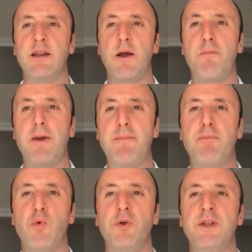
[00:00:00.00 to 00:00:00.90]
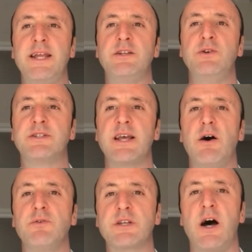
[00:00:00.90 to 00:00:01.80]
You know, people will need to
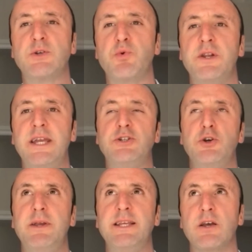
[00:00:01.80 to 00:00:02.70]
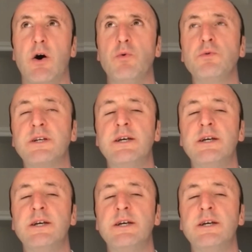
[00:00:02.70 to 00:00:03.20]
sell, sites will need to be sold,